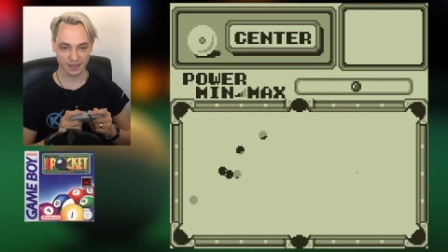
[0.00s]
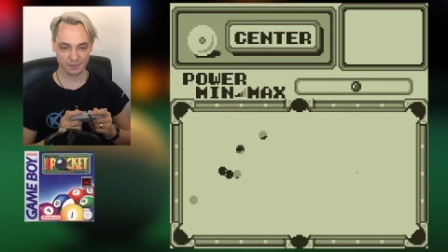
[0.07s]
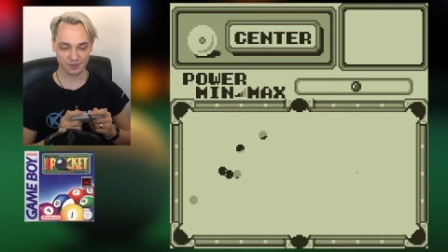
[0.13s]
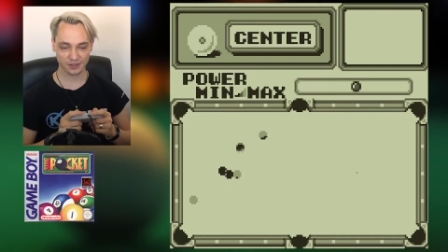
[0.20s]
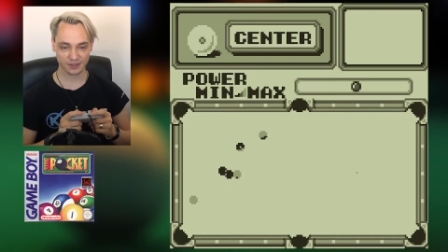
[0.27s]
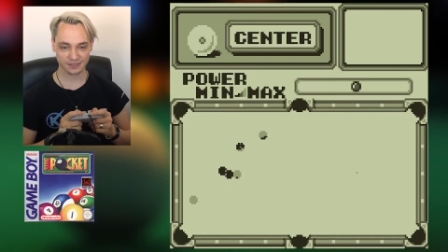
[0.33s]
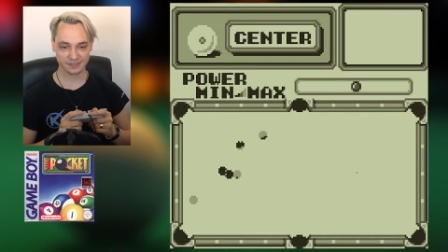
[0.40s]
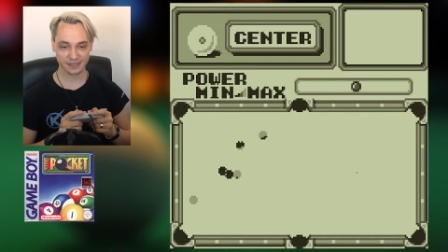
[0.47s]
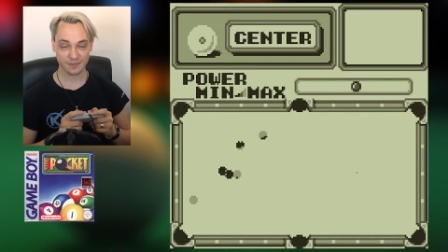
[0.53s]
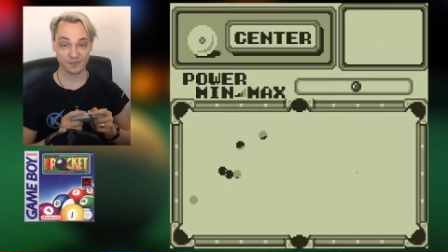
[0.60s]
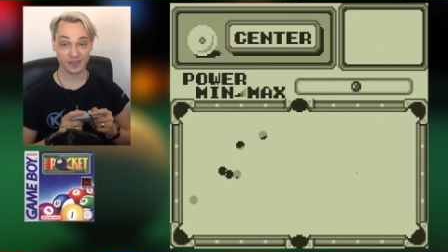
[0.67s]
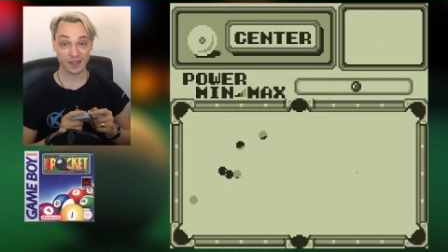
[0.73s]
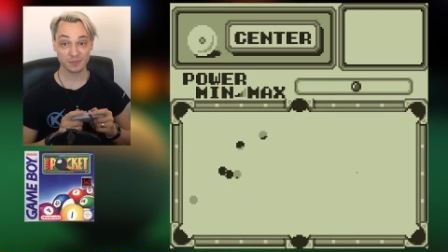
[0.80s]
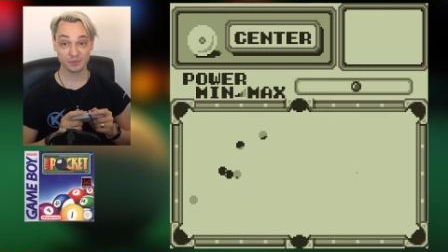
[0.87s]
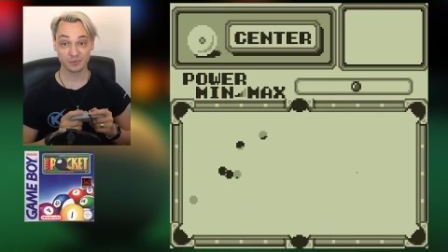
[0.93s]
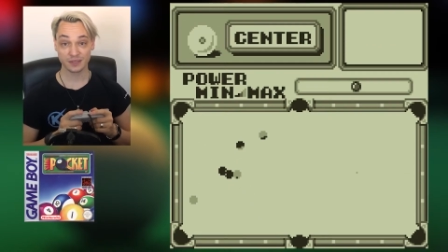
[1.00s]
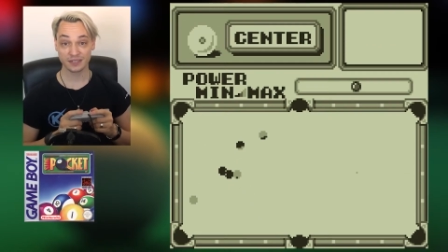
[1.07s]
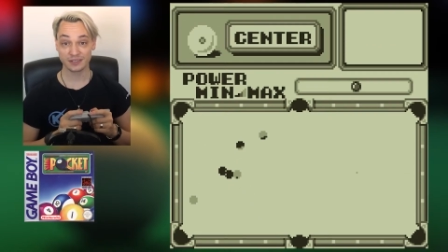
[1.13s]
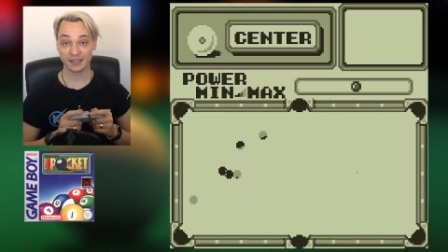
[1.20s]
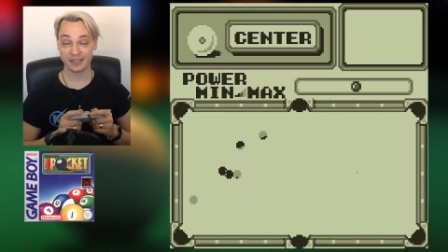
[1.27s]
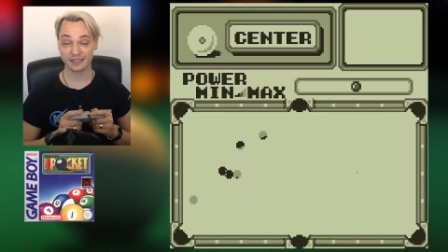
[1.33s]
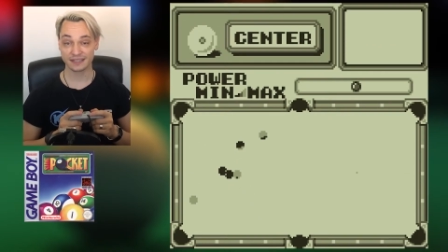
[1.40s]
Because sometimes when
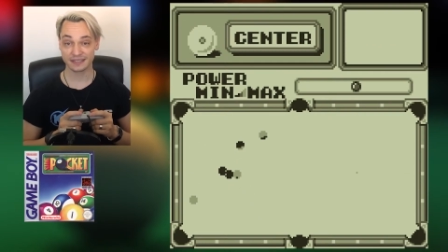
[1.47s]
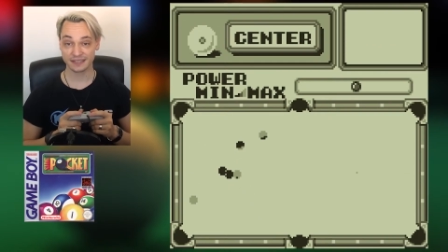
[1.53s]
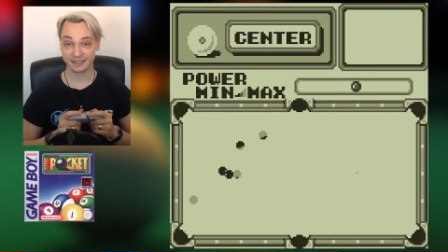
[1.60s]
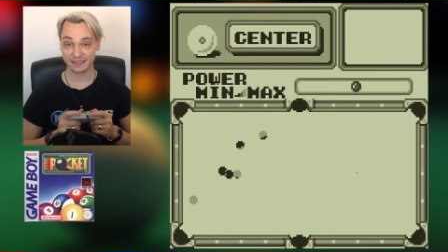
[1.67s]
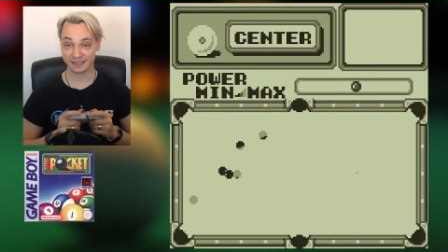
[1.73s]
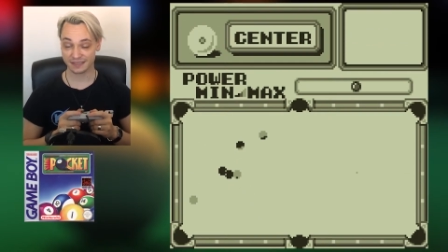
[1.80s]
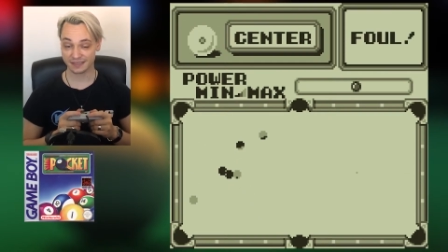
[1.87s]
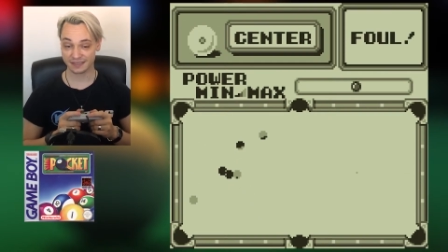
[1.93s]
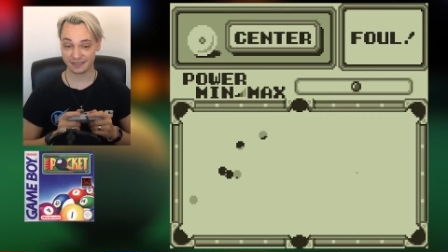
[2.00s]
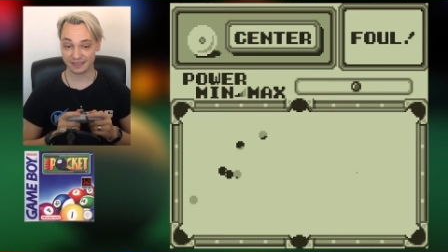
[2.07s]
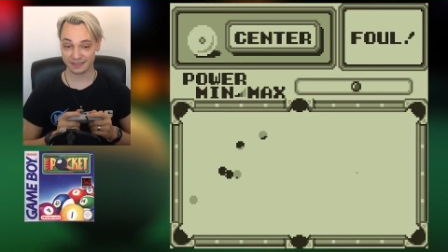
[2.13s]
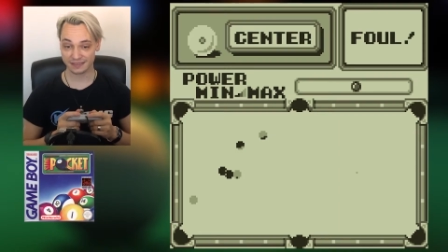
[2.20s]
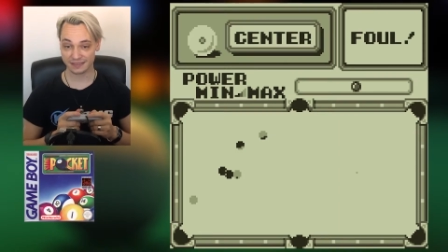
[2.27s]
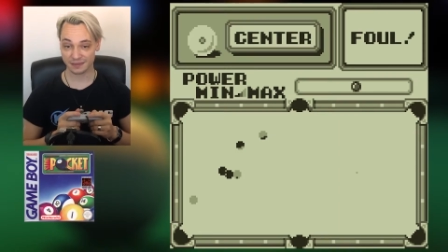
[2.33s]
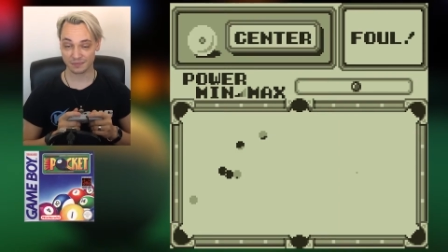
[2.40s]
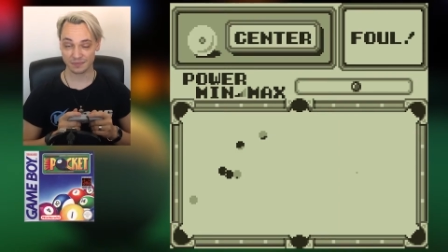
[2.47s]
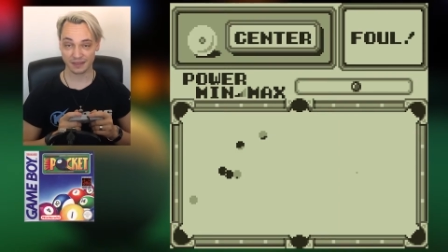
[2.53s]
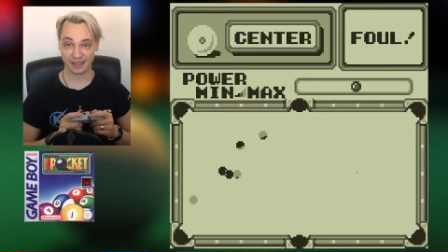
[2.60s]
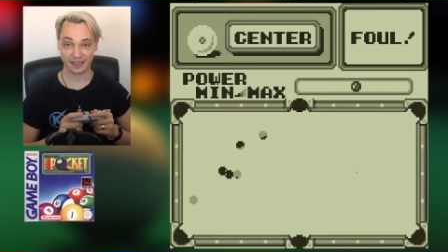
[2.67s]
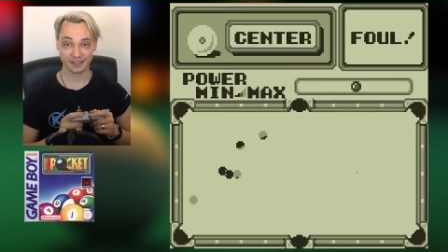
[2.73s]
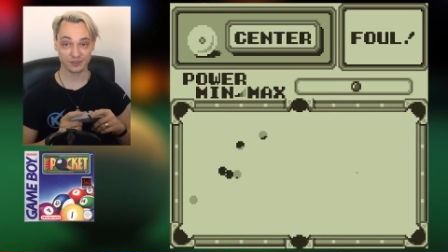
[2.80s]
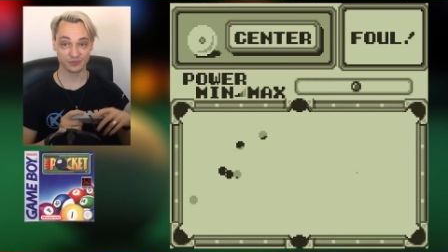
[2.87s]
you get some
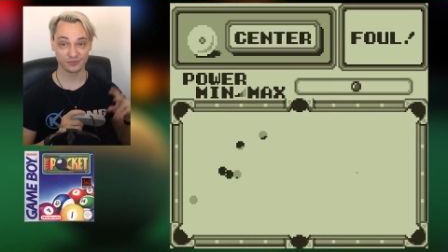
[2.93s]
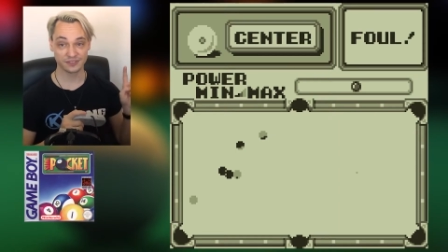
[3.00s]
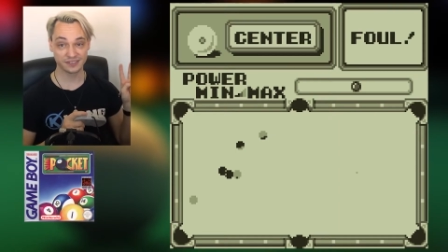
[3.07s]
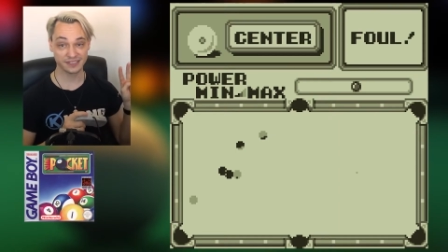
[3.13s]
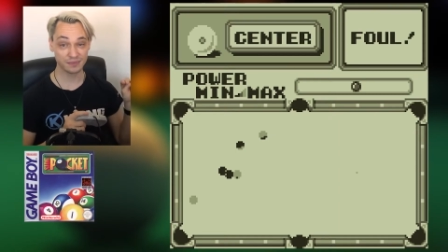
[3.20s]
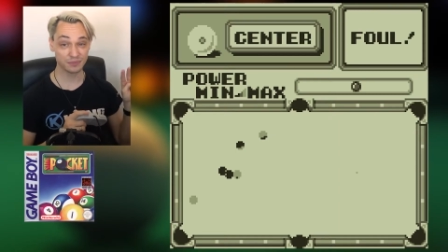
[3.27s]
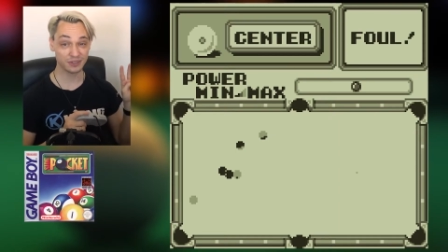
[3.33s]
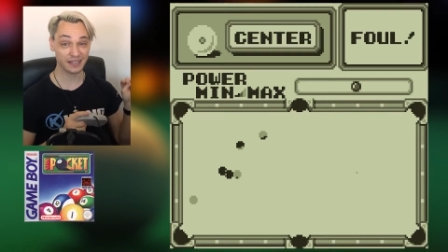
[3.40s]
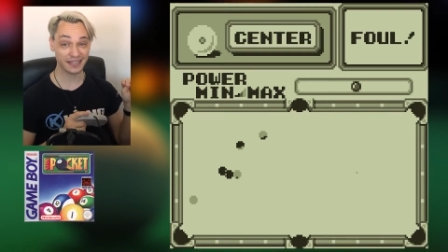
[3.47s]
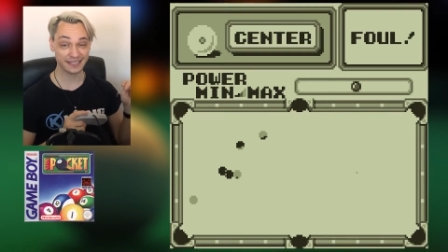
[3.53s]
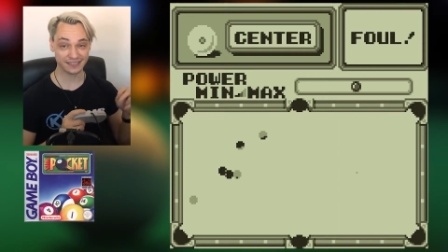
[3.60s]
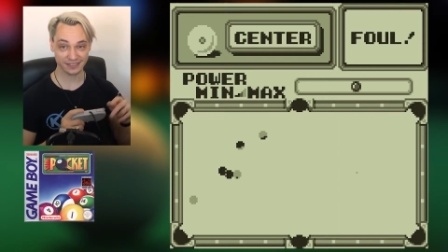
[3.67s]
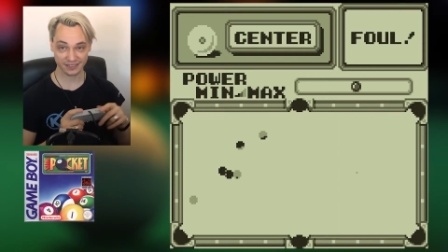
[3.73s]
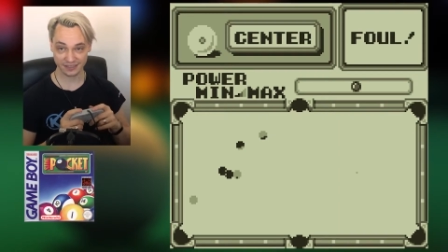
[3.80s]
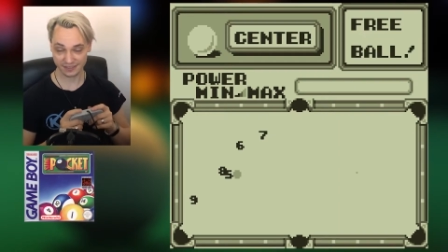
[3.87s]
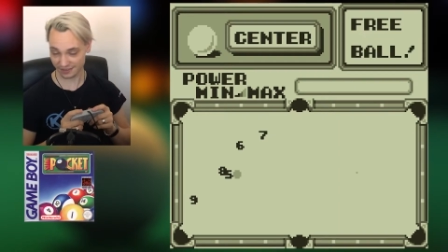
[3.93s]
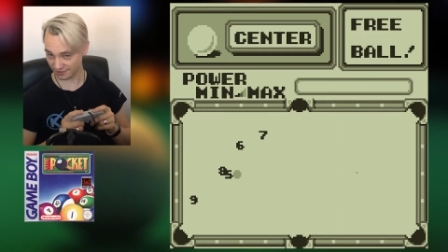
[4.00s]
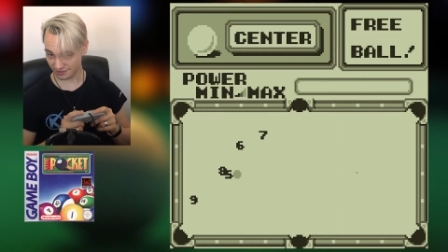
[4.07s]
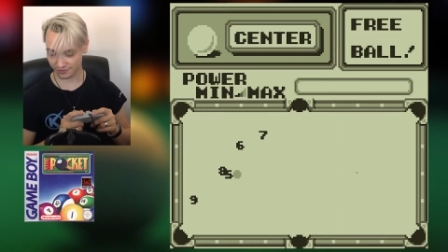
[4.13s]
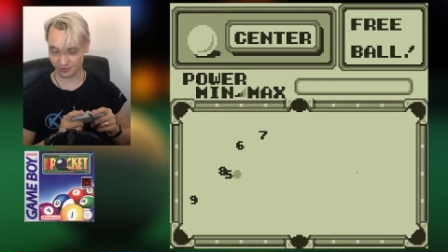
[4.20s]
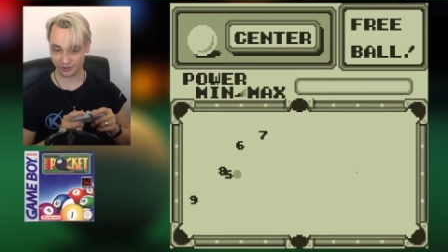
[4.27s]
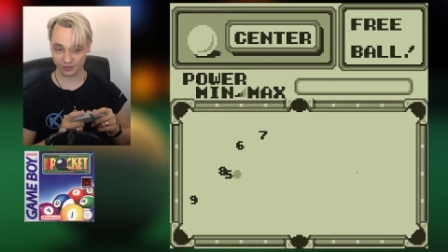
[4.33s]
kind of
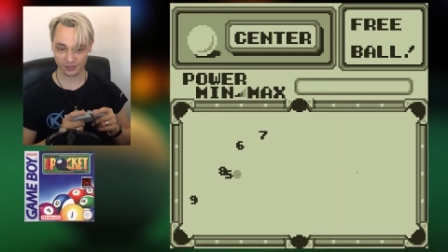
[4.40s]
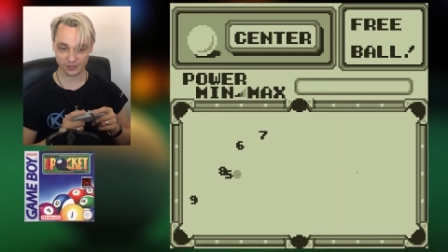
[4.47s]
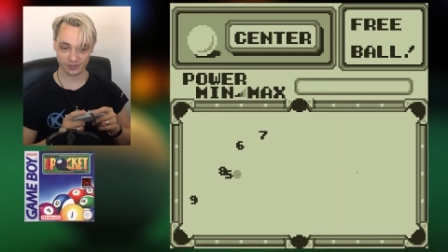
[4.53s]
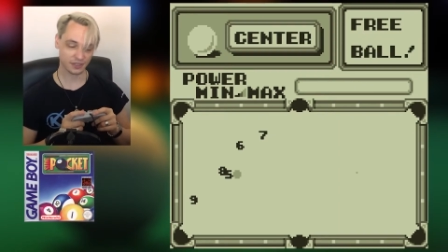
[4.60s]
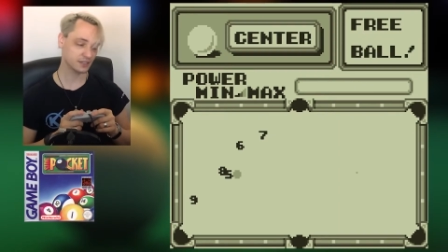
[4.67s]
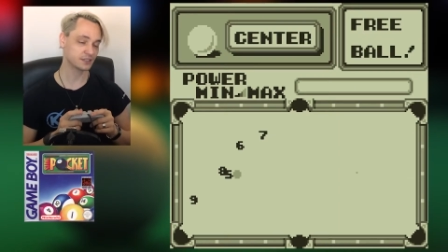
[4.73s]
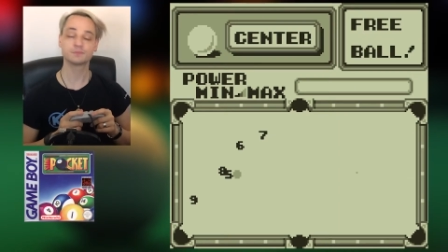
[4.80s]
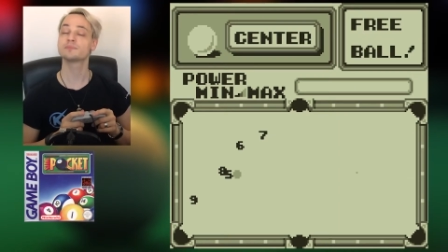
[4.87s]
simulators for...